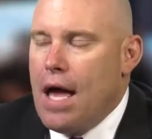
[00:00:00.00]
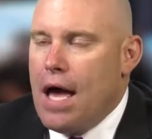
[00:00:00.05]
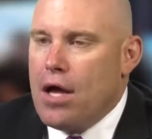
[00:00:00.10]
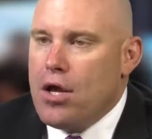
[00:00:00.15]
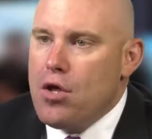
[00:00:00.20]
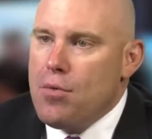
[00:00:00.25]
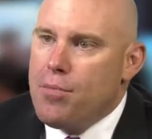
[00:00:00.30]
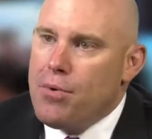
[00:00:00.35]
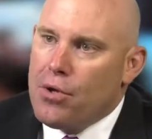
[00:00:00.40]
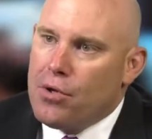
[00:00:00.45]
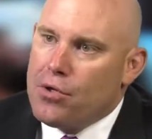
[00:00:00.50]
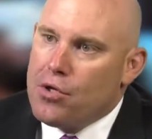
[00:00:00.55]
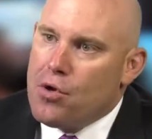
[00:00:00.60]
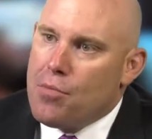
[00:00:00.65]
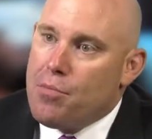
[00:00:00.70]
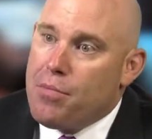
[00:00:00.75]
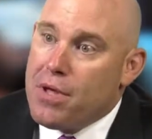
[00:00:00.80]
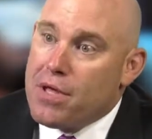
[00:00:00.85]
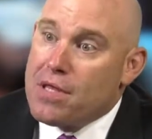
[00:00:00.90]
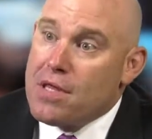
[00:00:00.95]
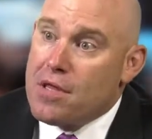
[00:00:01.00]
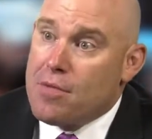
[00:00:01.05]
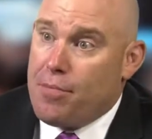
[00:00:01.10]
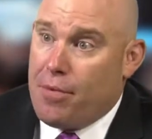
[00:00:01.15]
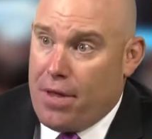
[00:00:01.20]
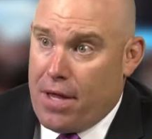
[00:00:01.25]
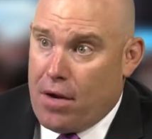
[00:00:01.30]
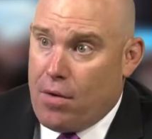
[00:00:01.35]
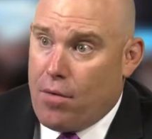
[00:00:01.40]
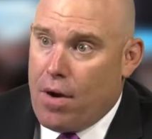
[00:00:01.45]
How do you build your business
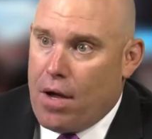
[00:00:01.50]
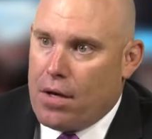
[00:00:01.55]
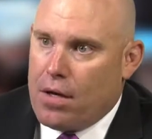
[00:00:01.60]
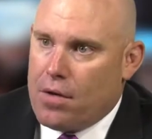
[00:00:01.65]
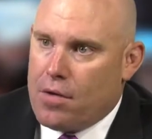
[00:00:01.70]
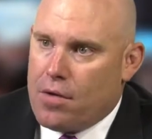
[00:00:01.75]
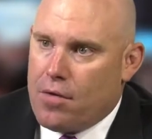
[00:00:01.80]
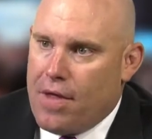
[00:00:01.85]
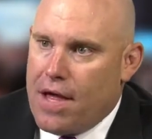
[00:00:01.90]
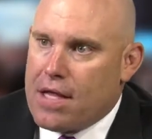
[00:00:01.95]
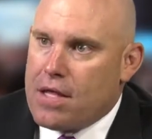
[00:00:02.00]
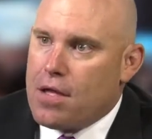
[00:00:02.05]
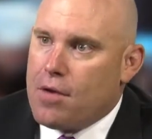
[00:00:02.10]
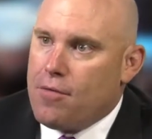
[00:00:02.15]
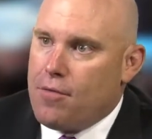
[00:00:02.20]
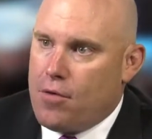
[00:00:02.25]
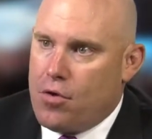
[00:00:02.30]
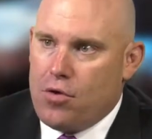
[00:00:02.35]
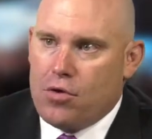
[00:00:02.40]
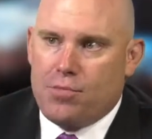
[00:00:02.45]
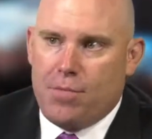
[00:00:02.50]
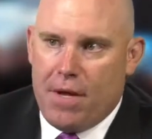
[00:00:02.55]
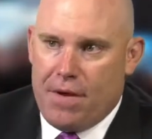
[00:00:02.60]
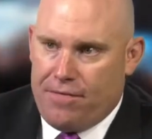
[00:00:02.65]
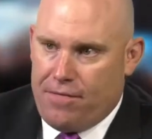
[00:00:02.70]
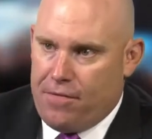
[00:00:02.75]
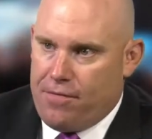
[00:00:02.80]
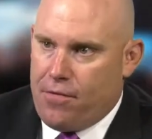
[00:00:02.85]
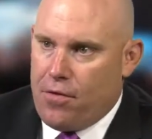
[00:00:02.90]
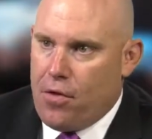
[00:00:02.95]
plan around it? So that's a huge
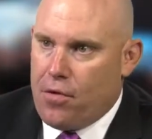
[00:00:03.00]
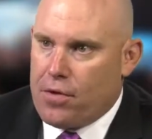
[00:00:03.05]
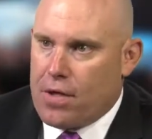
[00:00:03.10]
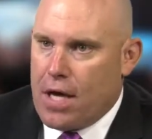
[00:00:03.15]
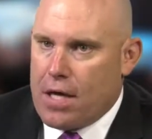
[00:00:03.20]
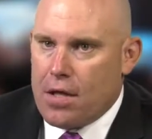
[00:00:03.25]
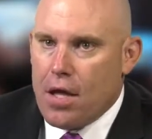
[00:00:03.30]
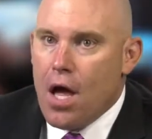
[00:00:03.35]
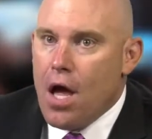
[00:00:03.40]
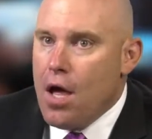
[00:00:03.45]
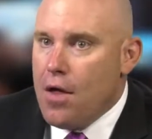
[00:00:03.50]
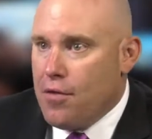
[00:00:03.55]
benefit for those guys.